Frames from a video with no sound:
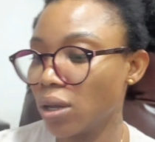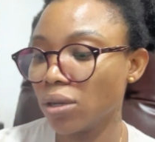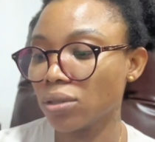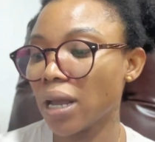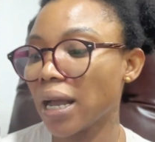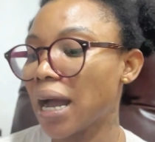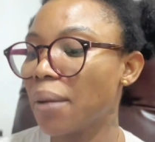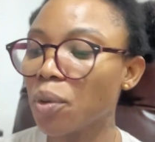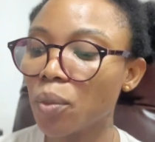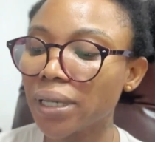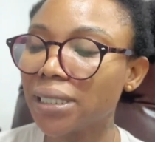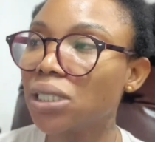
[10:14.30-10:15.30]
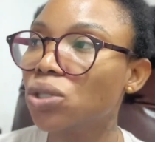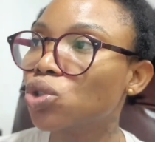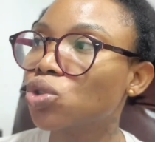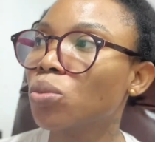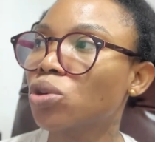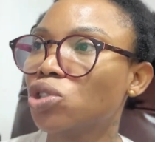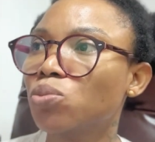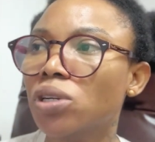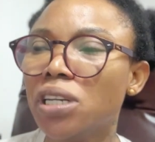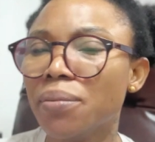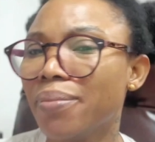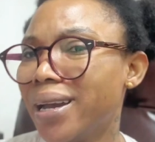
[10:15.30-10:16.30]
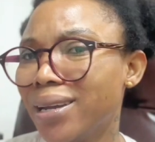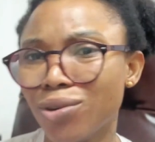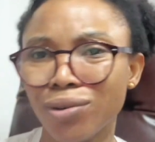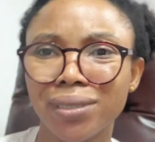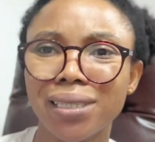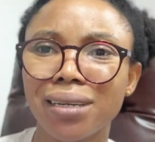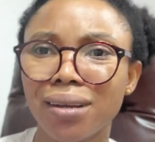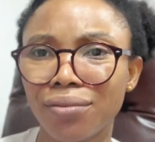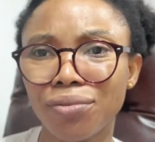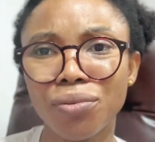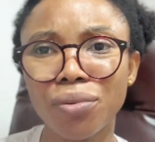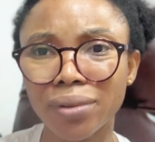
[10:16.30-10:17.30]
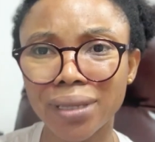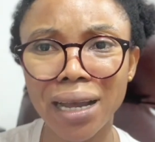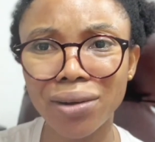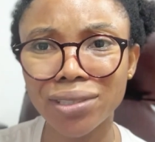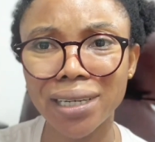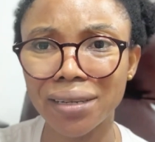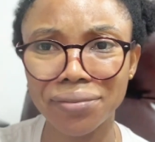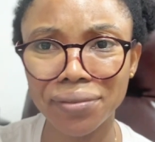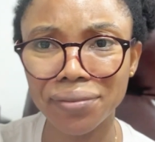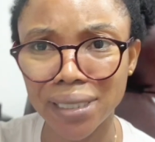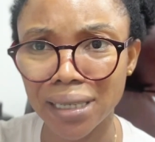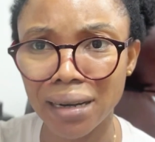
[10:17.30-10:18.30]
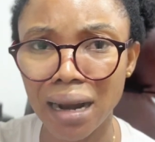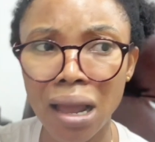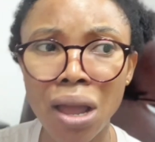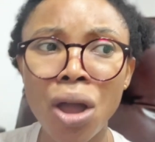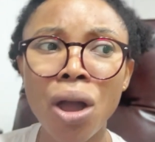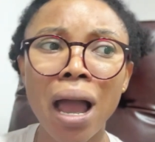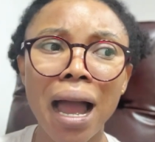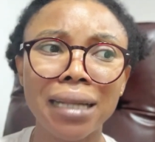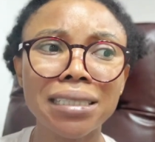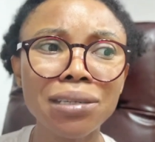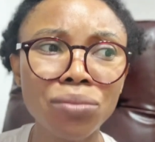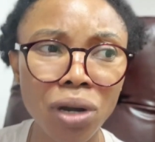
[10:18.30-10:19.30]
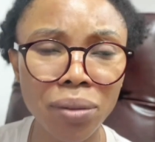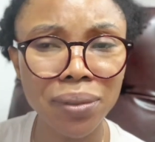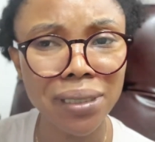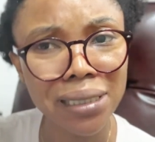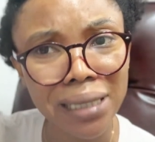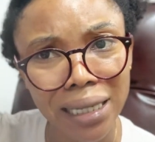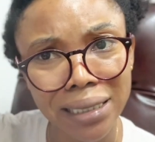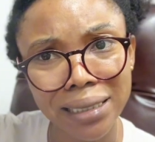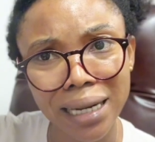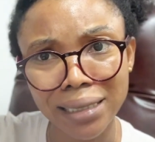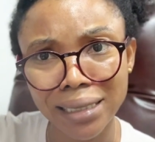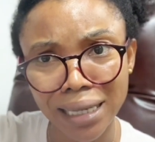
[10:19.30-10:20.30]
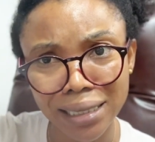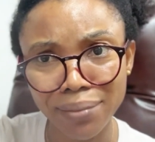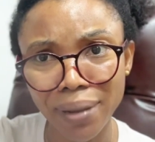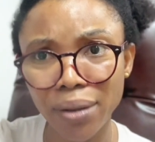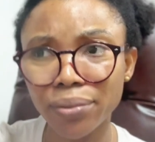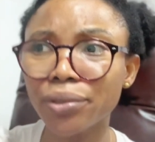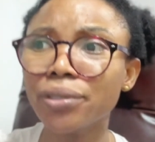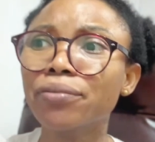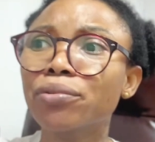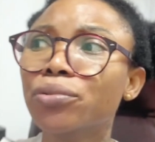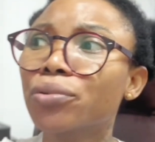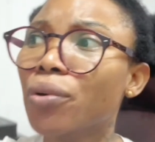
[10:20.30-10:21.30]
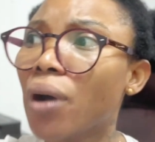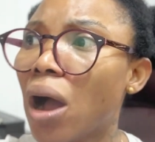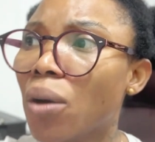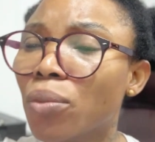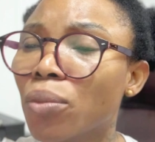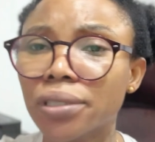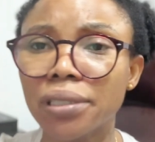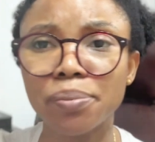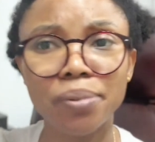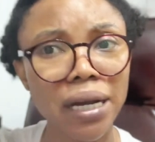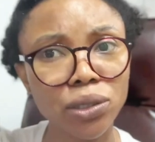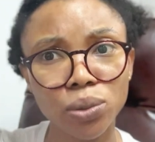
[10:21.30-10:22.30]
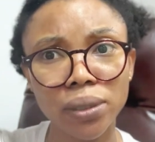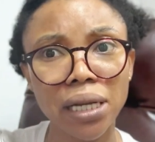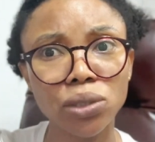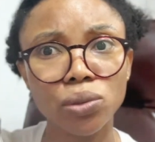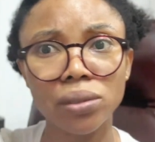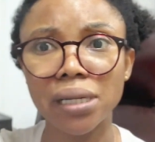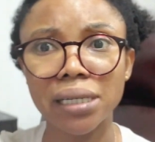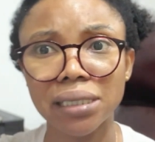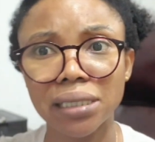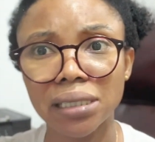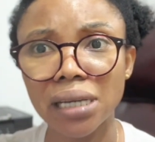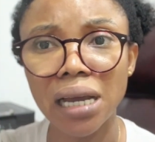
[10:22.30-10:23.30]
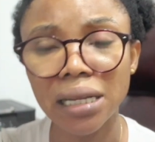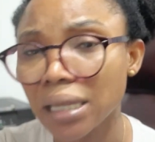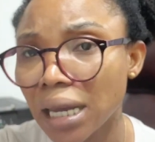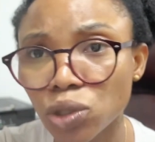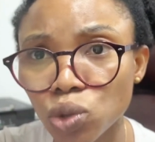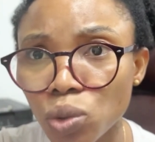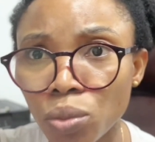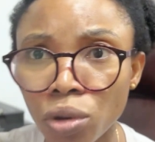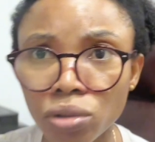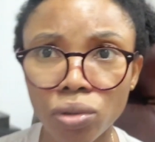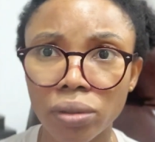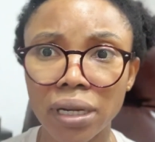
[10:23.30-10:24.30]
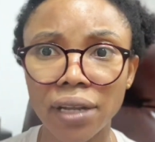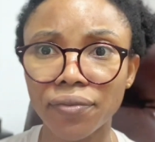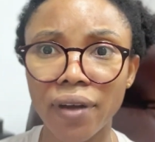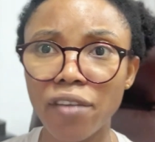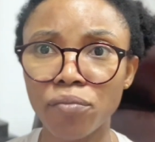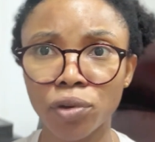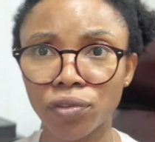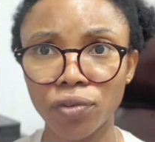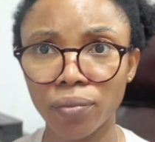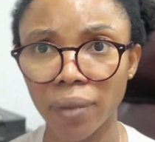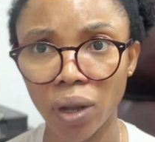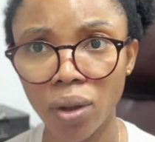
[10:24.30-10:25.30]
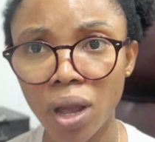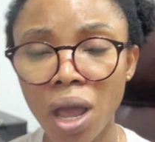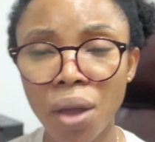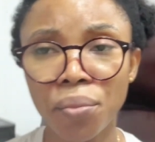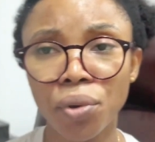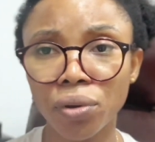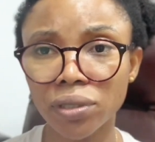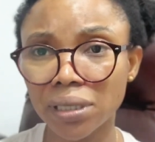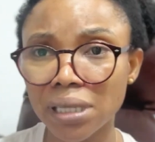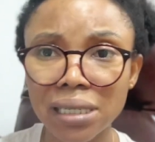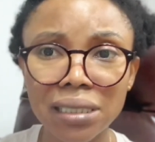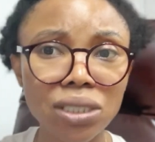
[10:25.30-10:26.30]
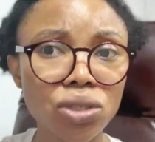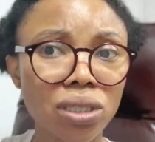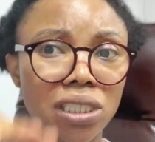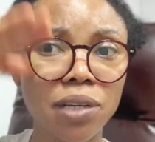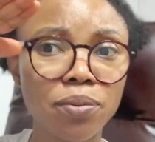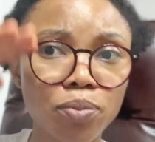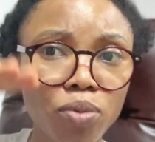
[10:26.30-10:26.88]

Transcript: So I can't be wasting so much money in buying container for what? 950 naira. I think more between Nigeria just buy. We don't even know how much the price will get to next 2 months or next 5 months from now, because things just keeps